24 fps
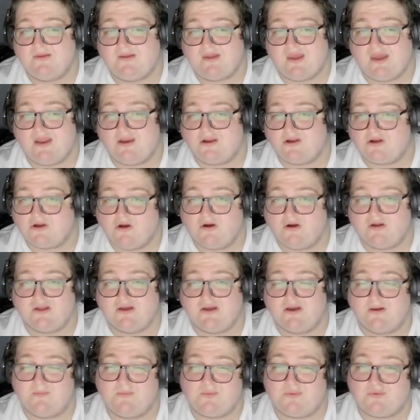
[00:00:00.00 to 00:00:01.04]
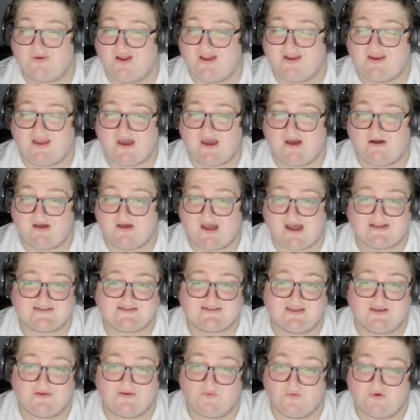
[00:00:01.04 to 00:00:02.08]
and are calling up right now
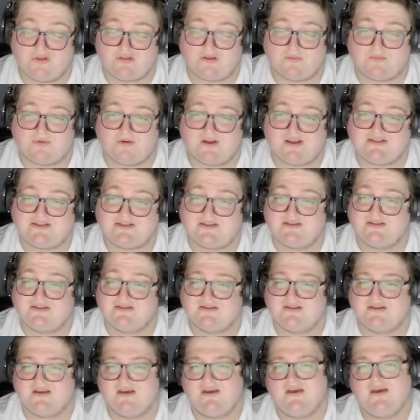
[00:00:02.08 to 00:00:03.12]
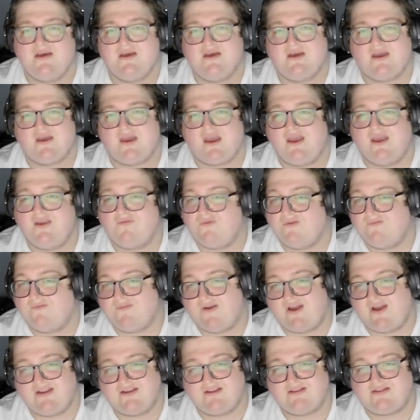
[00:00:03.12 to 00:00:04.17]
asking what the price is. And if we
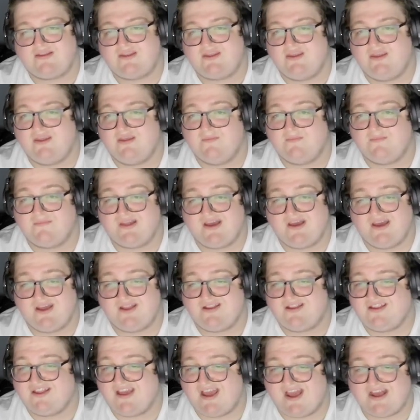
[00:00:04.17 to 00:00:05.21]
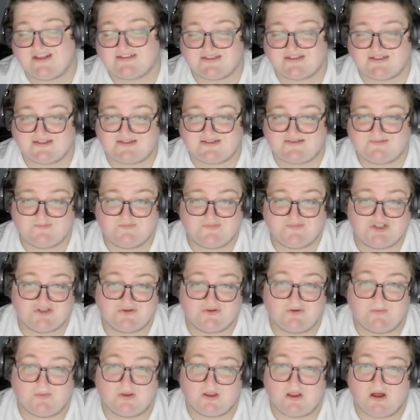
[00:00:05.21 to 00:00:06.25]
find a team that has a
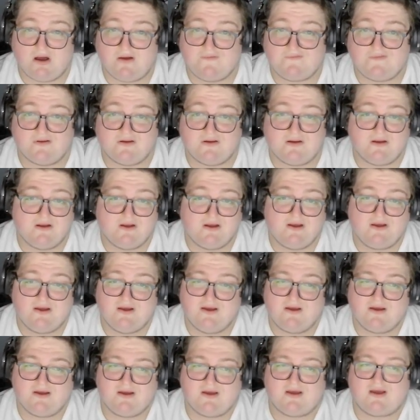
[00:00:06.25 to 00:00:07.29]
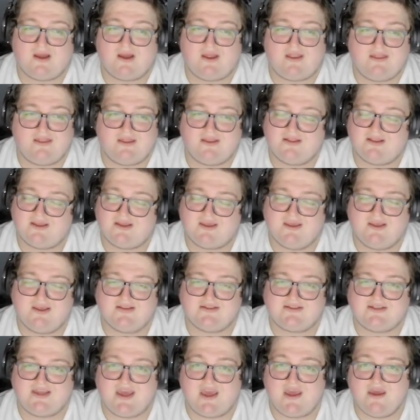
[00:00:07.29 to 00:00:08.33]
suitable offer, I think the
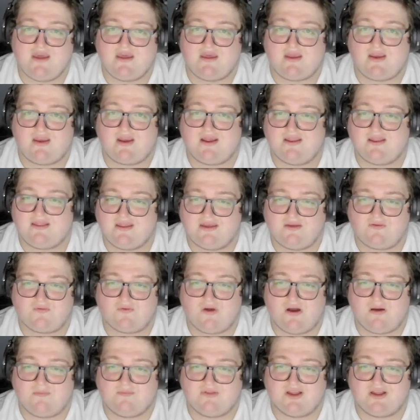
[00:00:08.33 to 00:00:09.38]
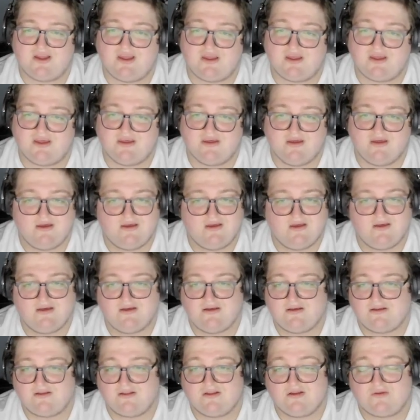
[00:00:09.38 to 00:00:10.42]
Kings take it. I think Rob Blake,
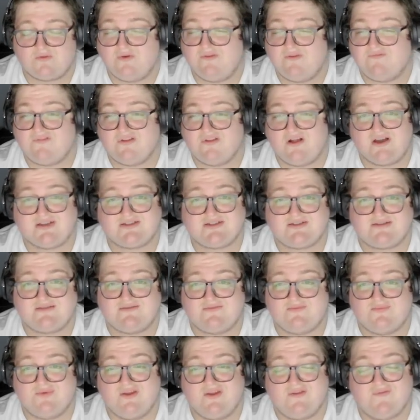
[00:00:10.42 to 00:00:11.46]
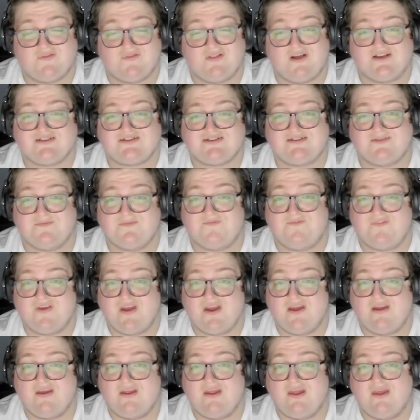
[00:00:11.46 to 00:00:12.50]
look, we've lost some
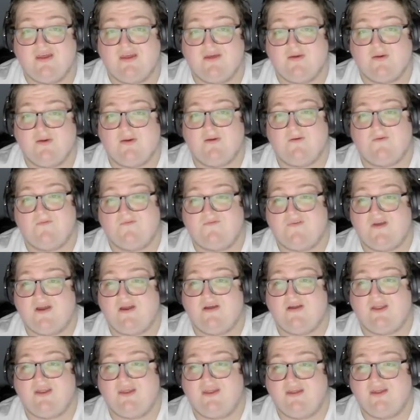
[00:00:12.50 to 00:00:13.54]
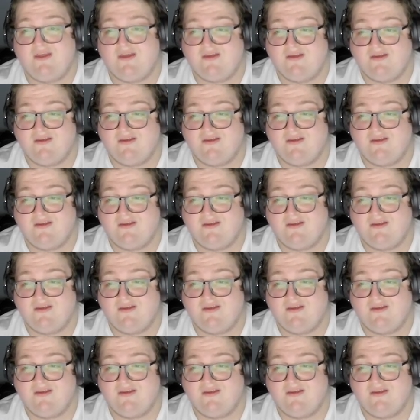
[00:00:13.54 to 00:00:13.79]
very, very,